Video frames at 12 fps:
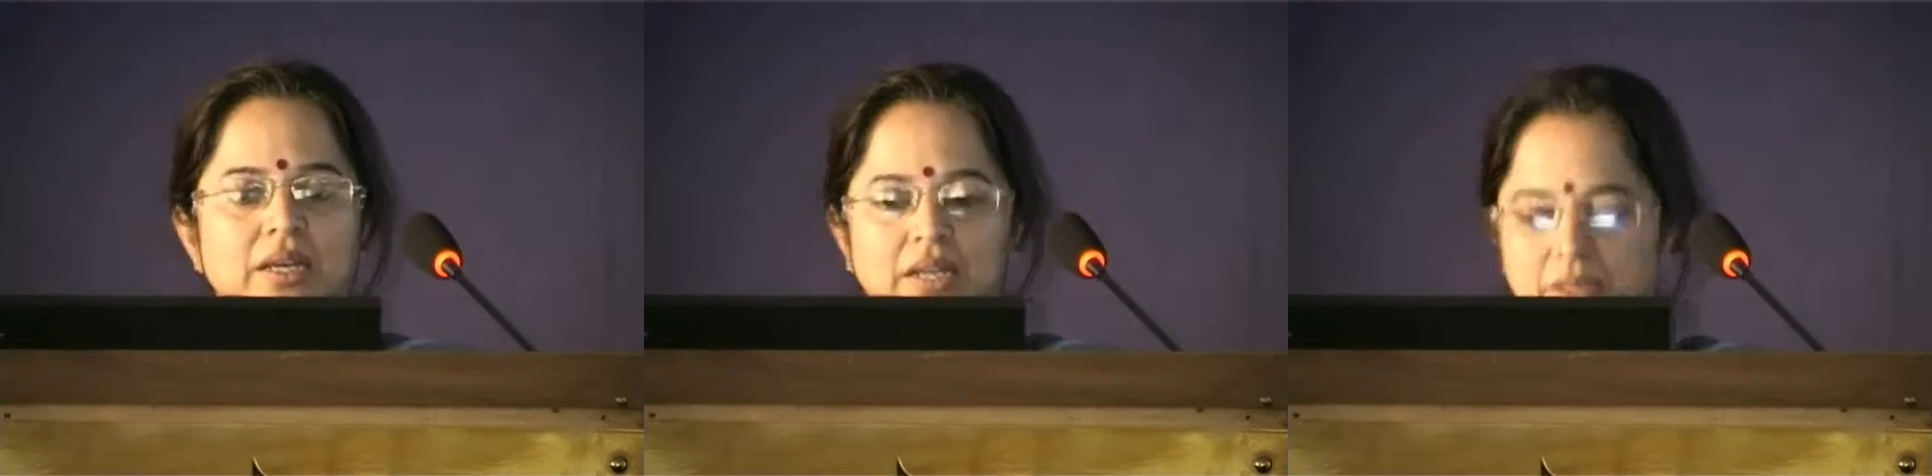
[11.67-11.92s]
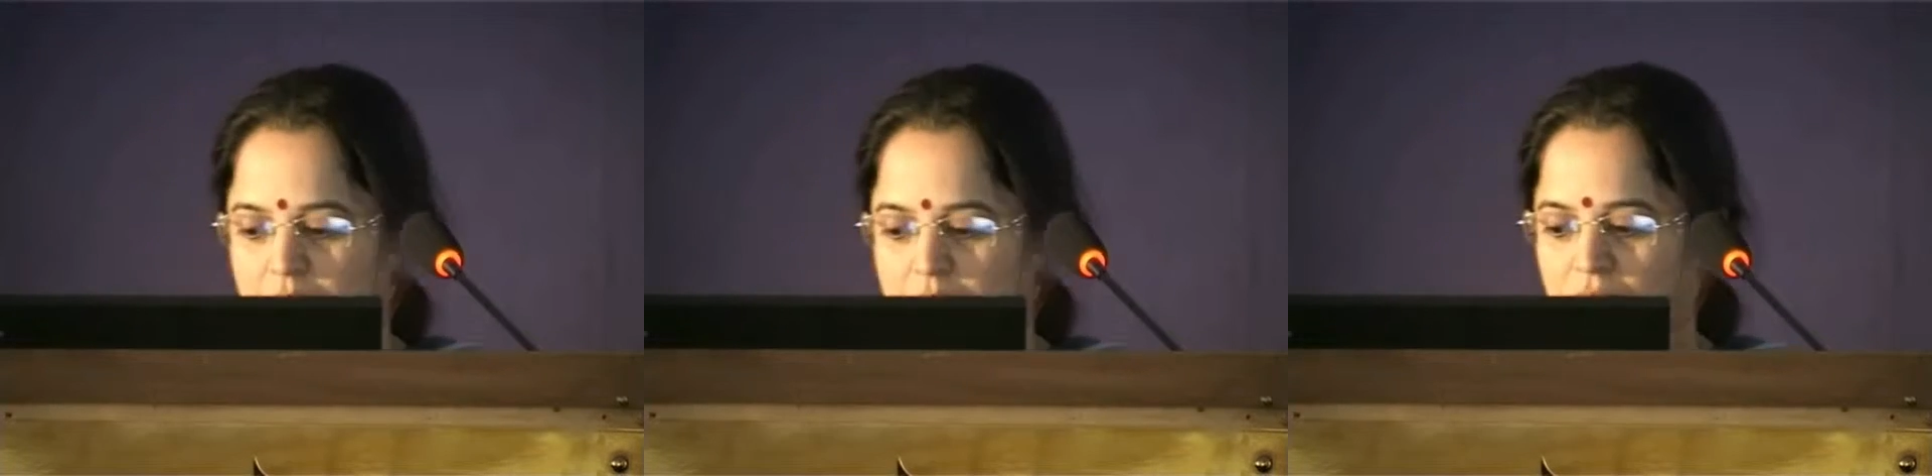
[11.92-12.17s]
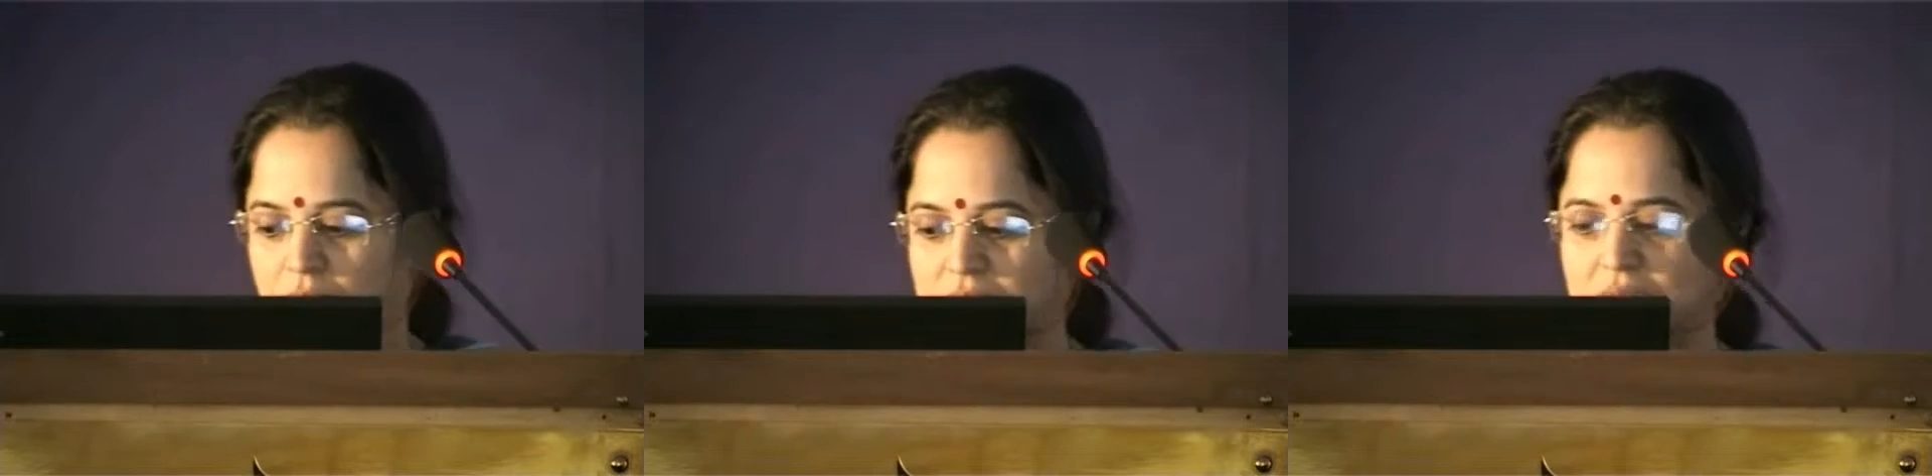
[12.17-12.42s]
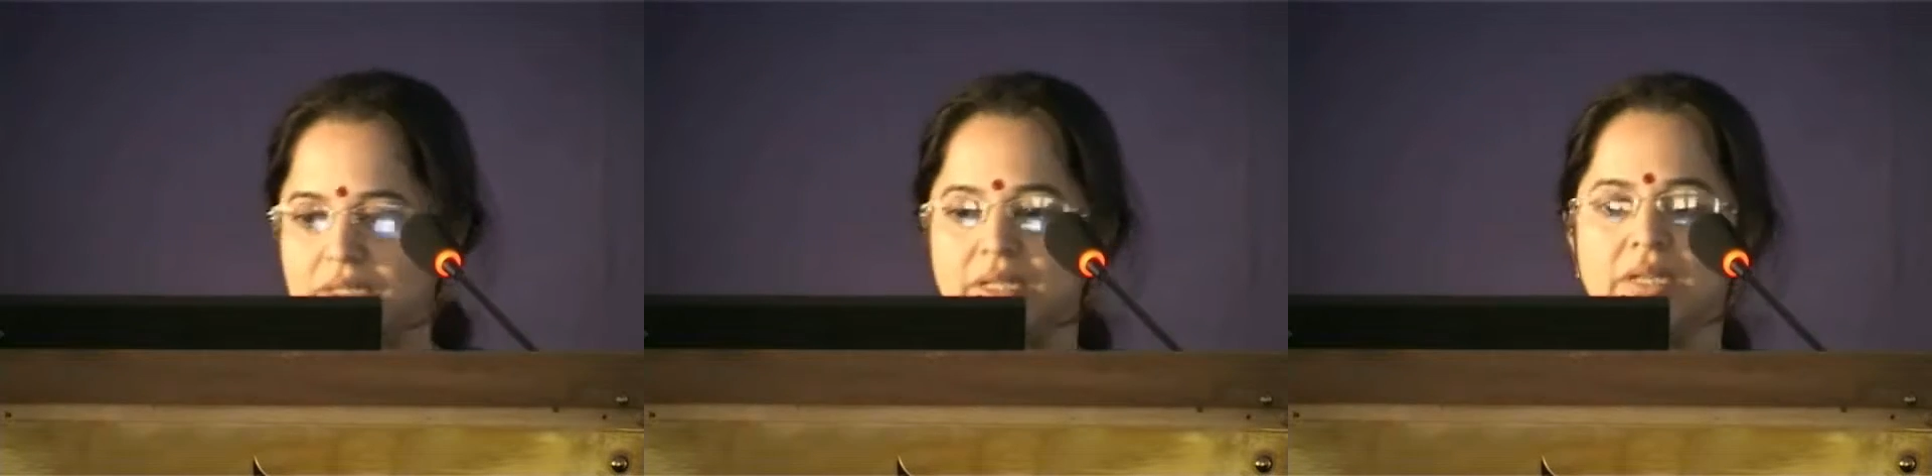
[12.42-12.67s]
in
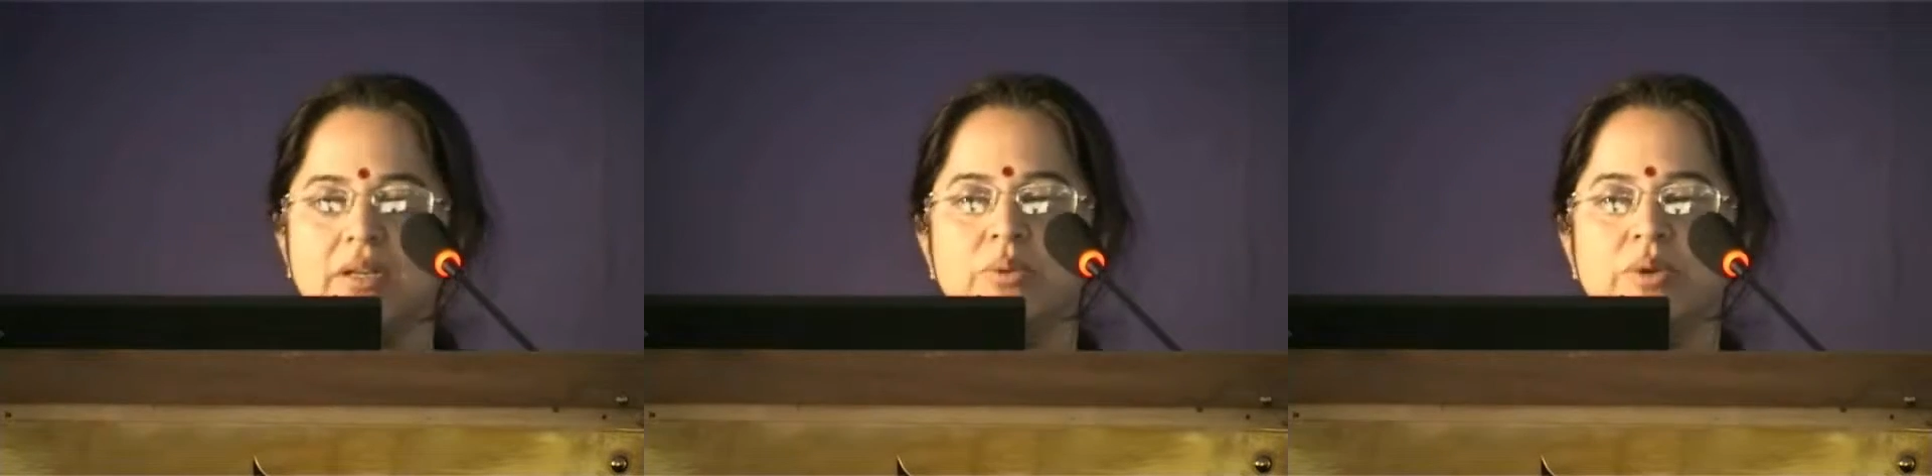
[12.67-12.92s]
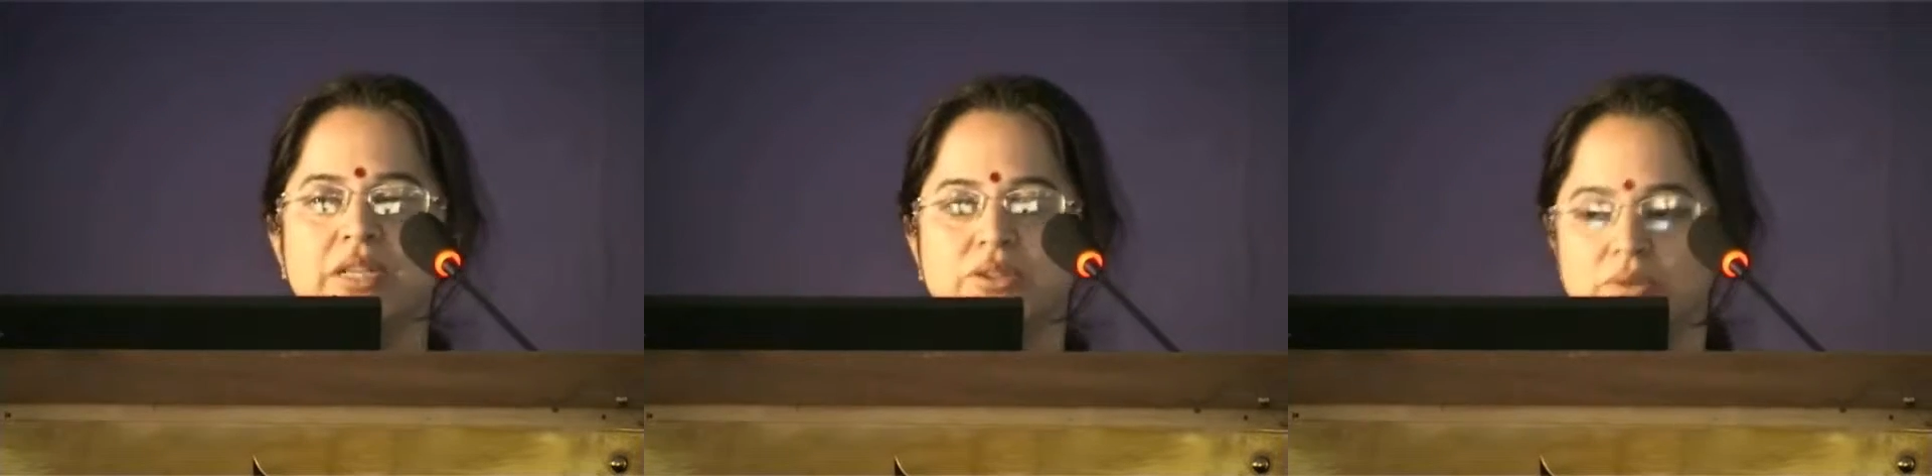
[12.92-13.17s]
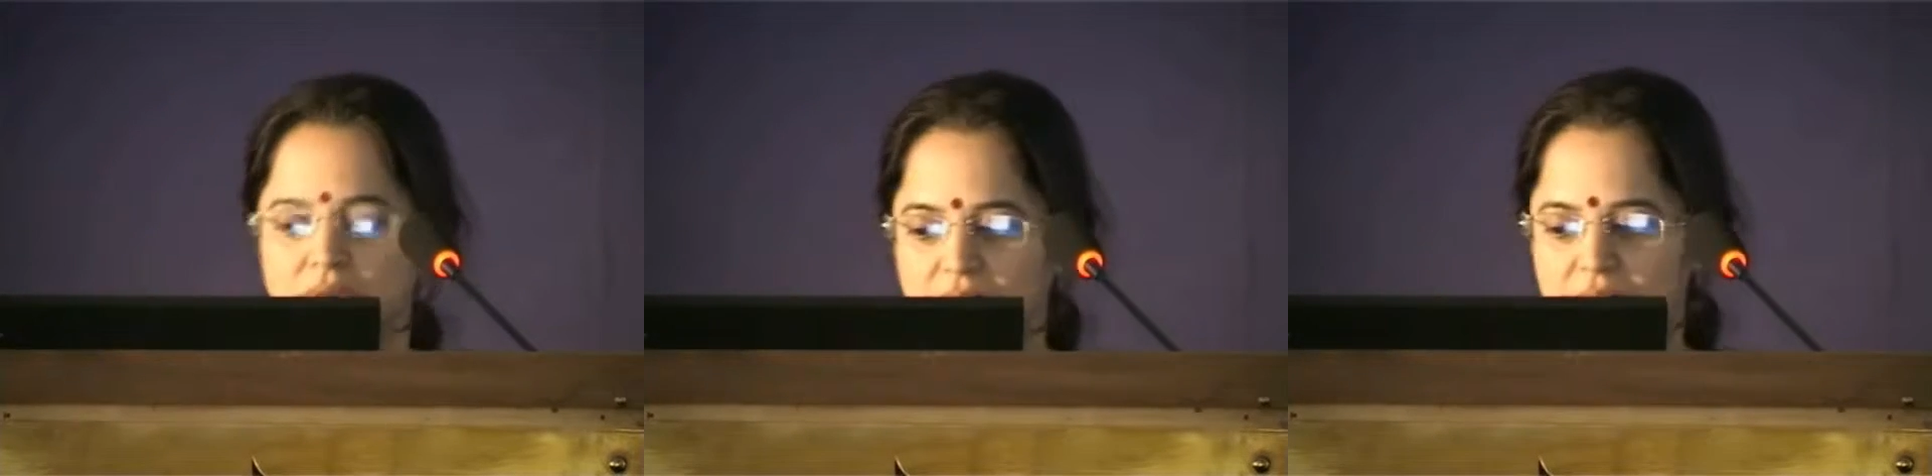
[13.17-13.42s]
prosthetic vascular